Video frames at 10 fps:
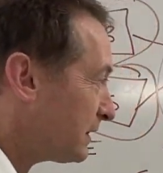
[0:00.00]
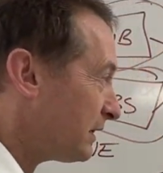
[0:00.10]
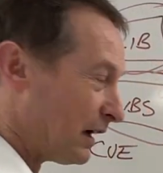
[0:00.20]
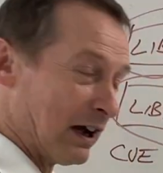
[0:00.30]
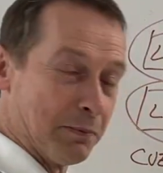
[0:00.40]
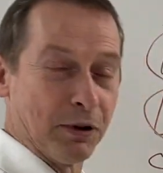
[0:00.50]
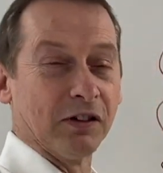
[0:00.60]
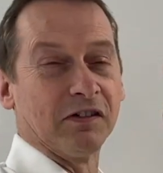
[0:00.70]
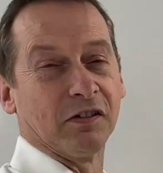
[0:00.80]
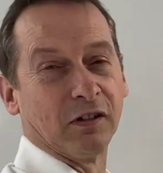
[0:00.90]
But
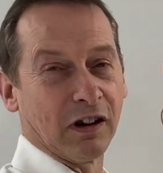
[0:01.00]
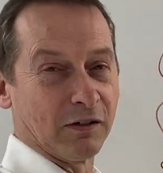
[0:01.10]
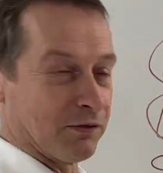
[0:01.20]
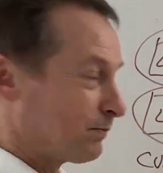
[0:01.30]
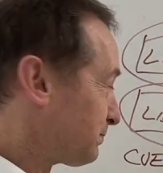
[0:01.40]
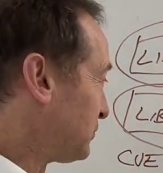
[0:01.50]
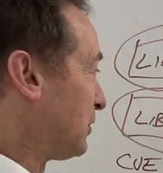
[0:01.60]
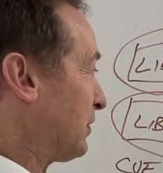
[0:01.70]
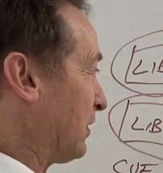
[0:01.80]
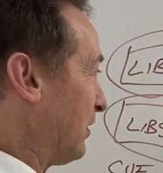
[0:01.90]
this sort of thing
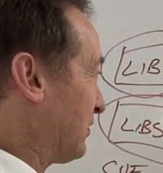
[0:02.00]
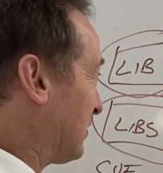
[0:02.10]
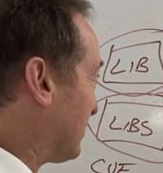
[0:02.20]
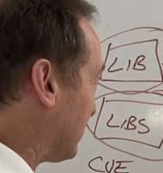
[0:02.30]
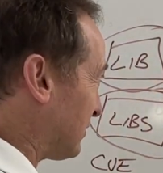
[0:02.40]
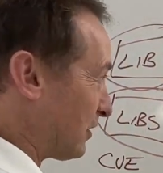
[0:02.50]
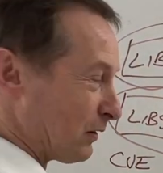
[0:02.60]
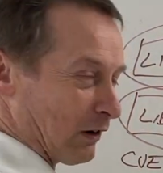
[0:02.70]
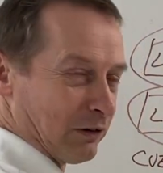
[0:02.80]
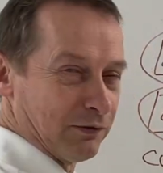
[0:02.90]
CHERI allows us. It's a
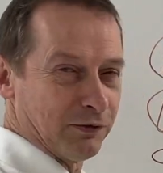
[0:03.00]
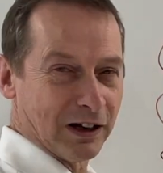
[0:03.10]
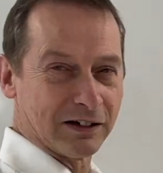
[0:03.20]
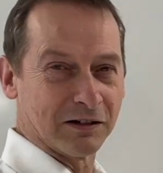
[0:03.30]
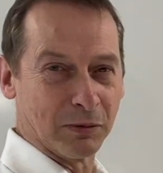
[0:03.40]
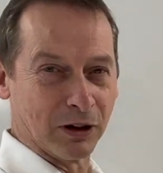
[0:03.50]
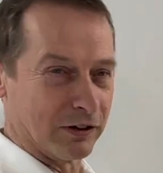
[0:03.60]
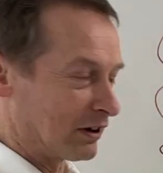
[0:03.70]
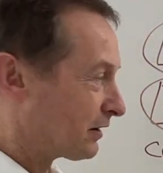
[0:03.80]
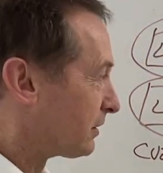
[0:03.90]
lot of
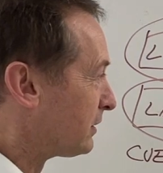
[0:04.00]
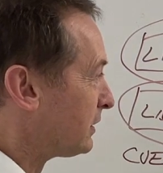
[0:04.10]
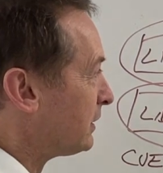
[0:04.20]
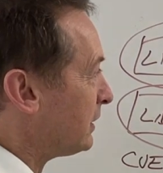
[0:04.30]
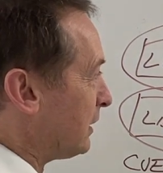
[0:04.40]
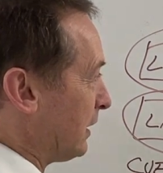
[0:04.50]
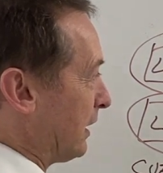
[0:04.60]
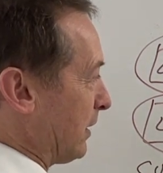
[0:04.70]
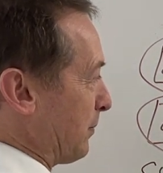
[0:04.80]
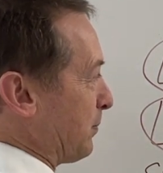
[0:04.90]
flexibility,
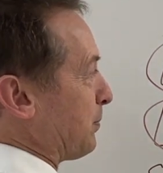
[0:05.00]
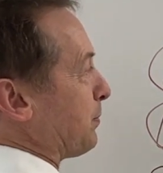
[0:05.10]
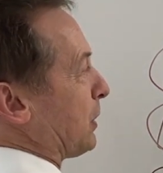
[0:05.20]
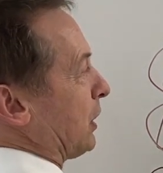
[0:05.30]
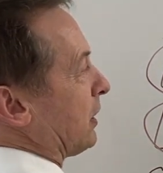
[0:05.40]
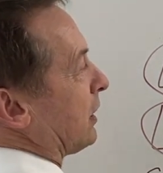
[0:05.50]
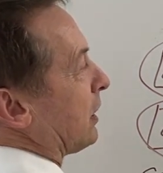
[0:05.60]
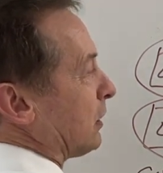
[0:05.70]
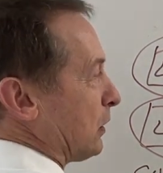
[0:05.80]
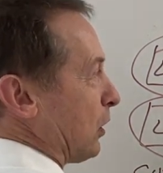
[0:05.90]
but
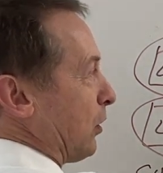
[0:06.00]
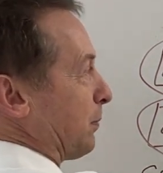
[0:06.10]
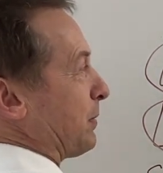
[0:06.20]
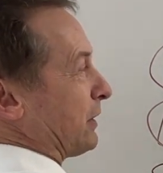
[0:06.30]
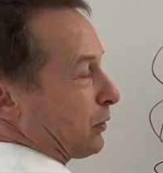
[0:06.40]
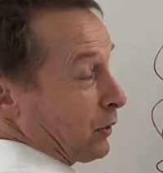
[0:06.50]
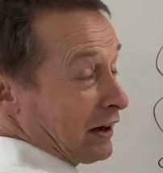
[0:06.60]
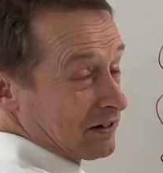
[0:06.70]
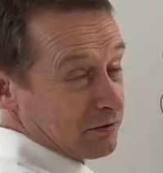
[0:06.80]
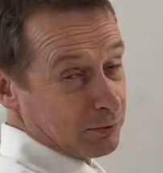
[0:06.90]
a lot better
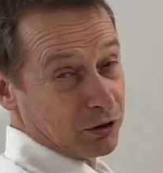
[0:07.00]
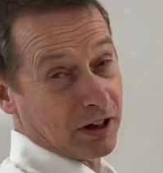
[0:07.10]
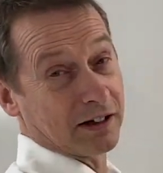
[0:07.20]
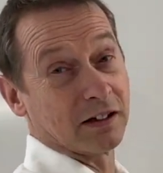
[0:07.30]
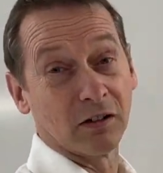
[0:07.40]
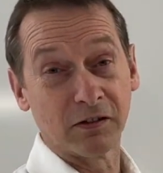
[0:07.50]
ways of protecting our